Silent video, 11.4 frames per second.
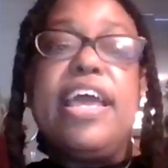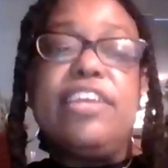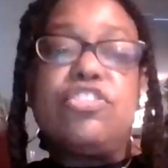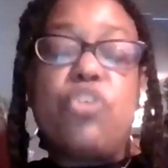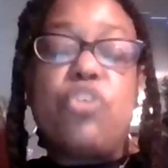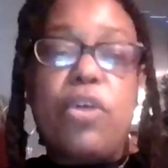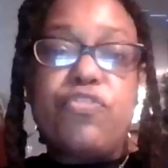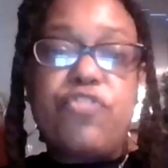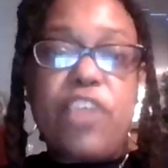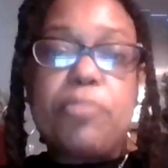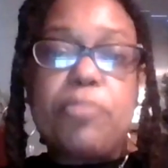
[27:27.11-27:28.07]
is on
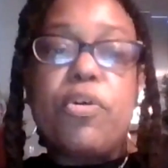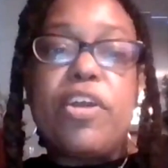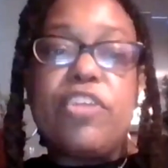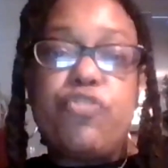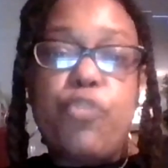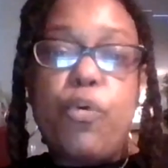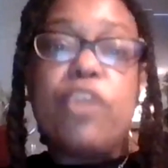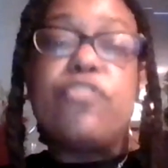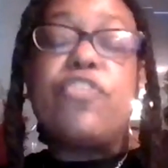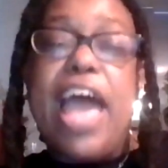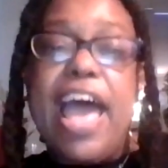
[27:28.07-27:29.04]
February
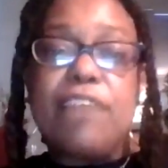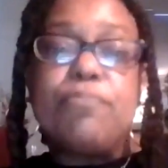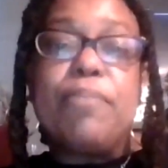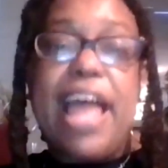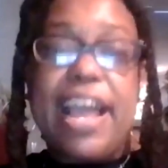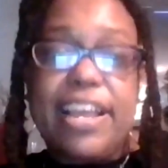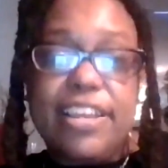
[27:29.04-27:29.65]
4th, have Black